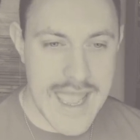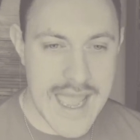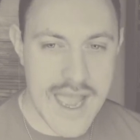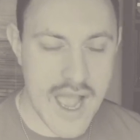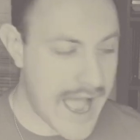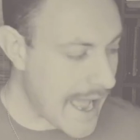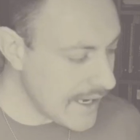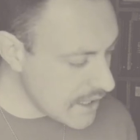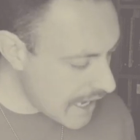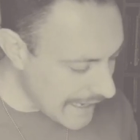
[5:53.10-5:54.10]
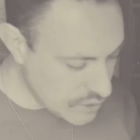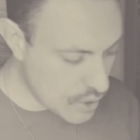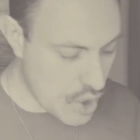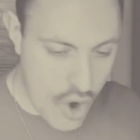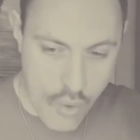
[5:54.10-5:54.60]
I do a lot
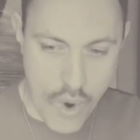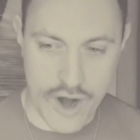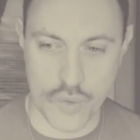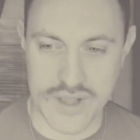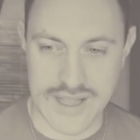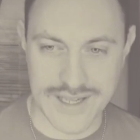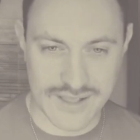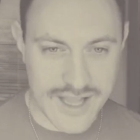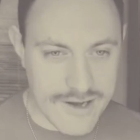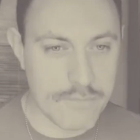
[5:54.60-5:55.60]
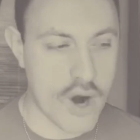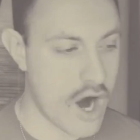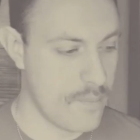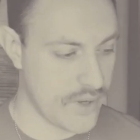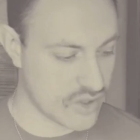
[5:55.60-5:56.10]
of work with like life
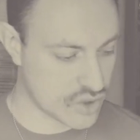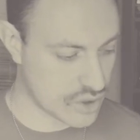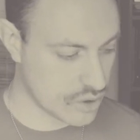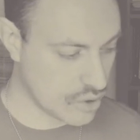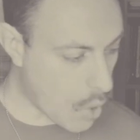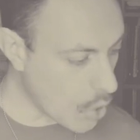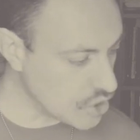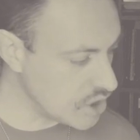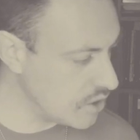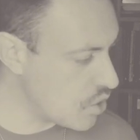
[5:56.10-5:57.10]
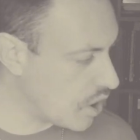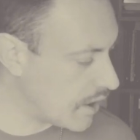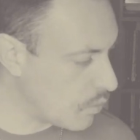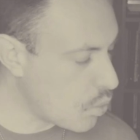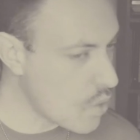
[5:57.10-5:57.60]
purpose coaching, or
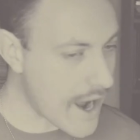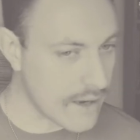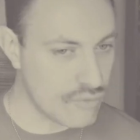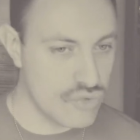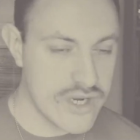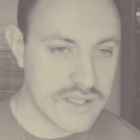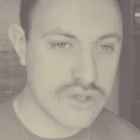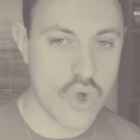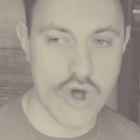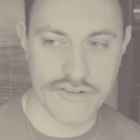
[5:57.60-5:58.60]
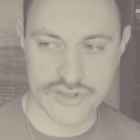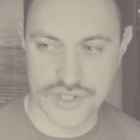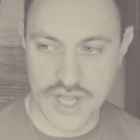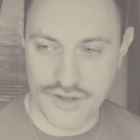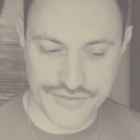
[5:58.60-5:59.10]
I read a lot of
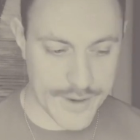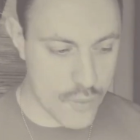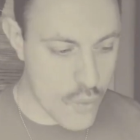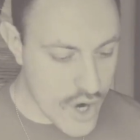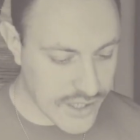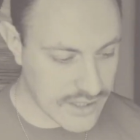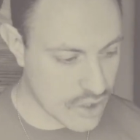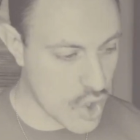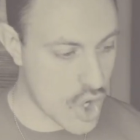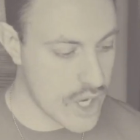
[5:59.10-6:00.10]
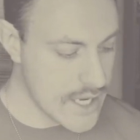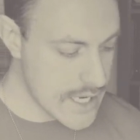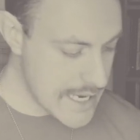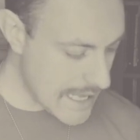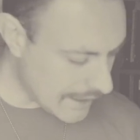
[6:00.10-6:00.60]
stuff. I'm working a lot
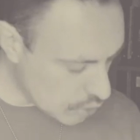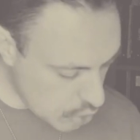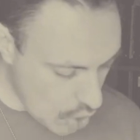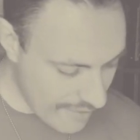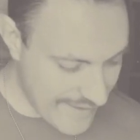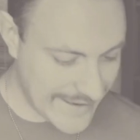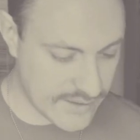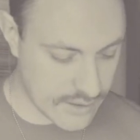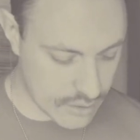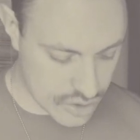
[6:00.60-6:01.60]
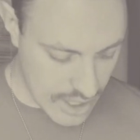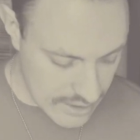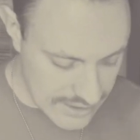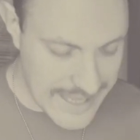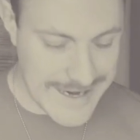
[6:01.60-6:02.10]
of ideas and
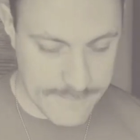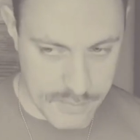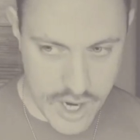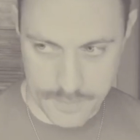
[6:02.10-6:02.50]
life purpose